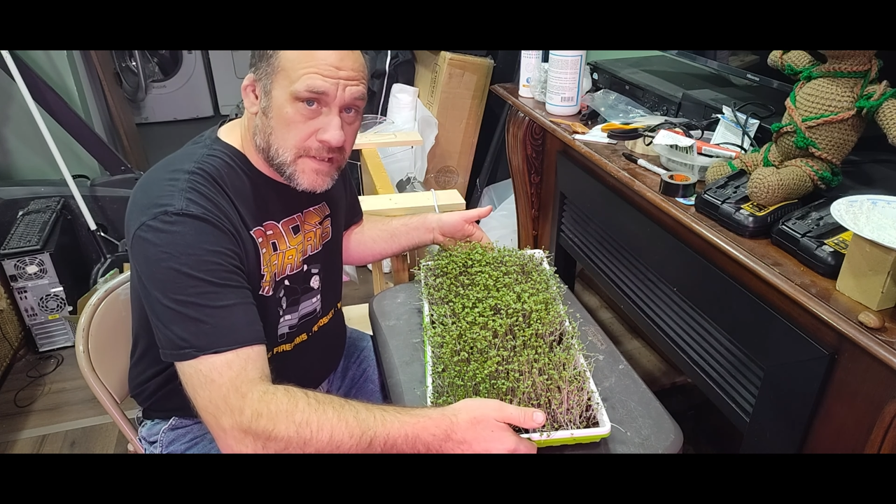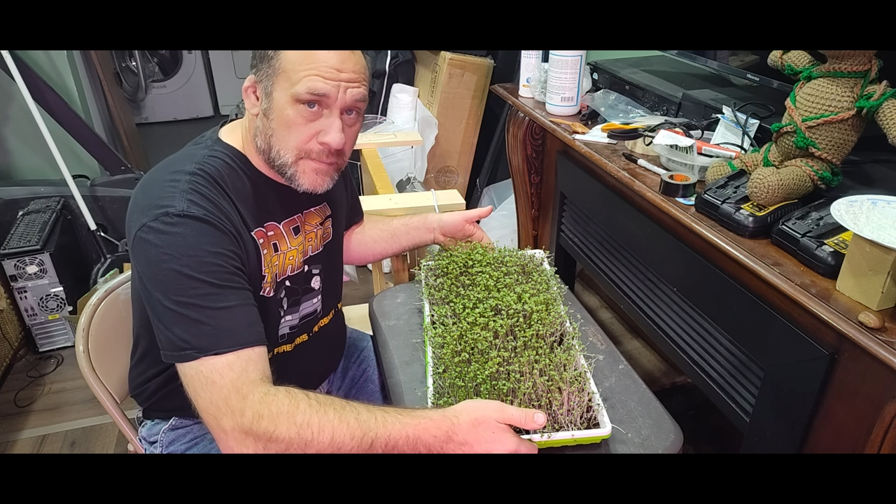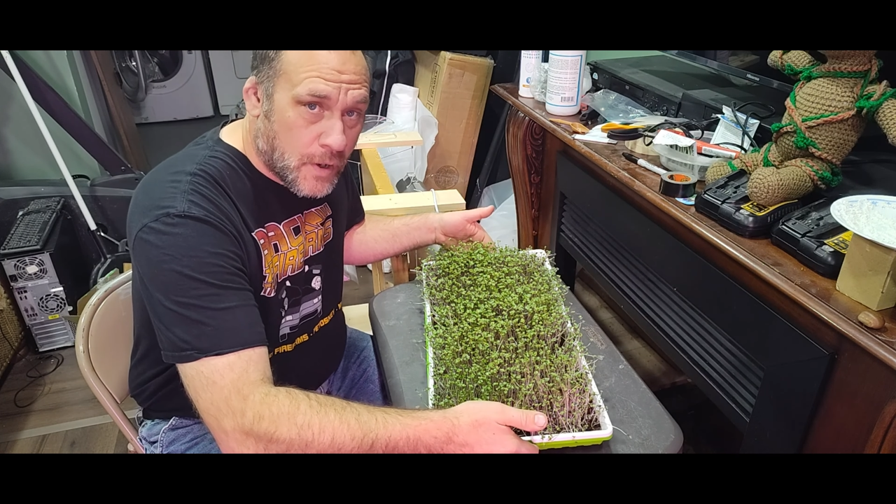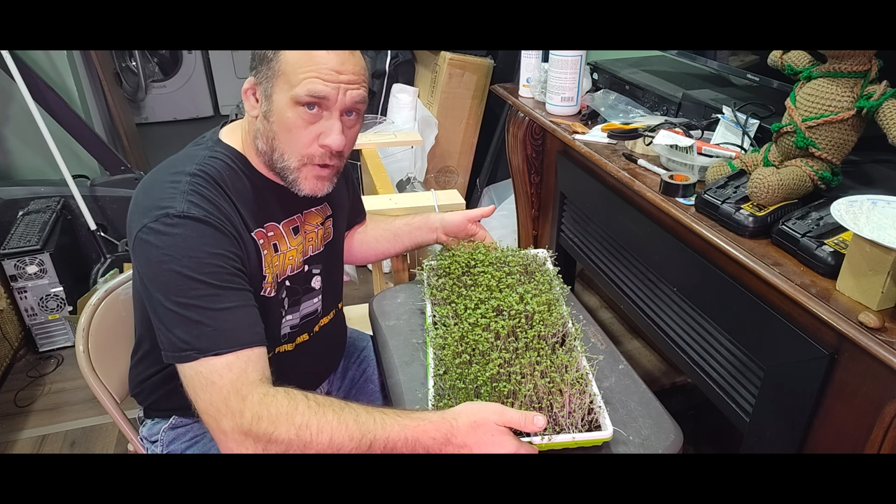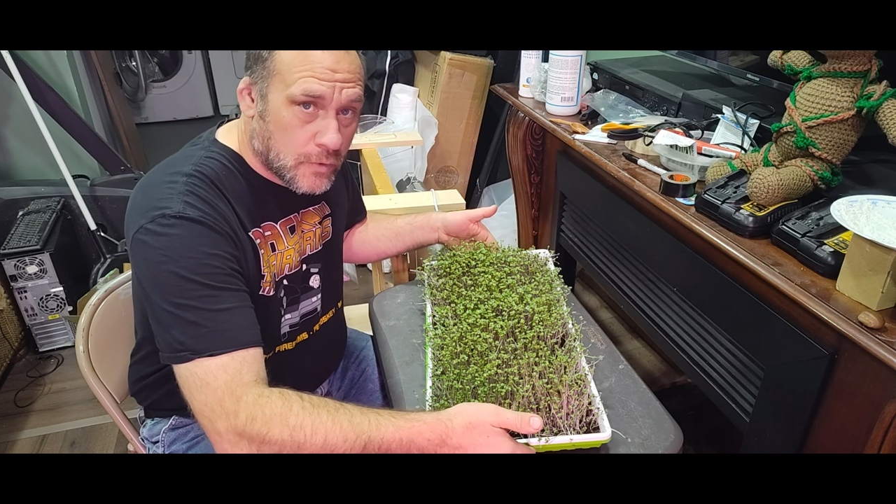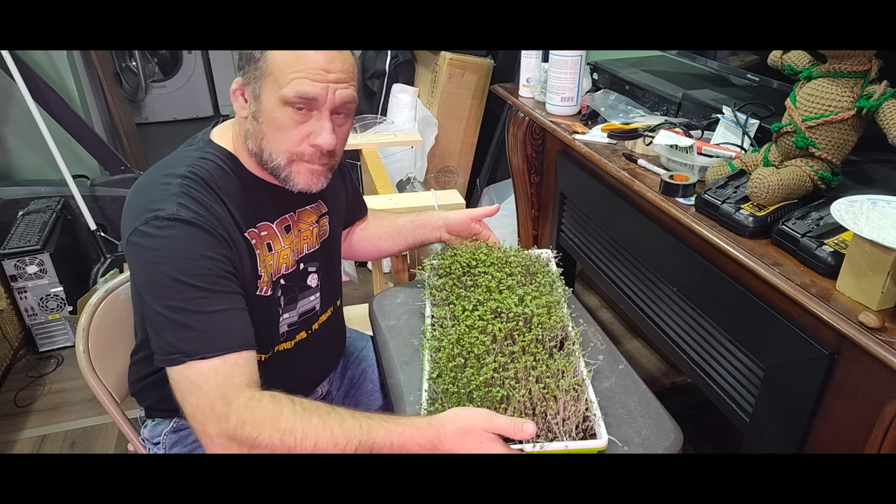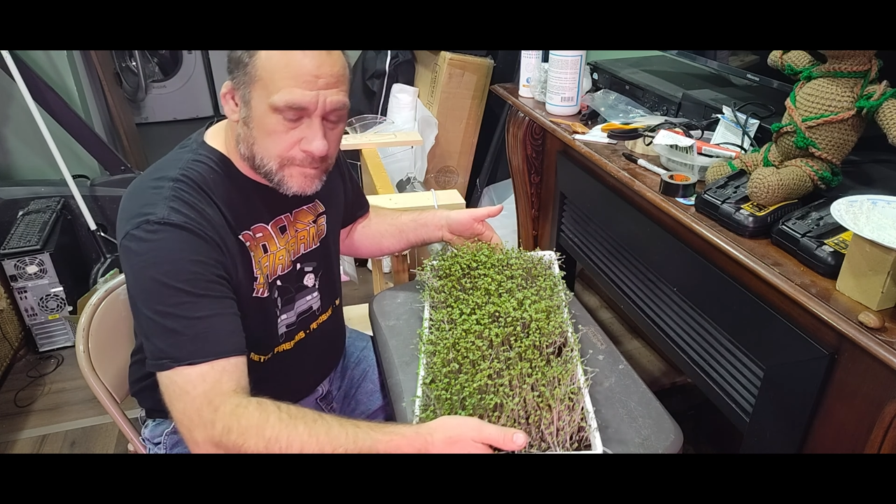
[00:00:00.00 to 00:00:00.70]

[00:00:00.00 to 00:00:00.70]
you tomorrow.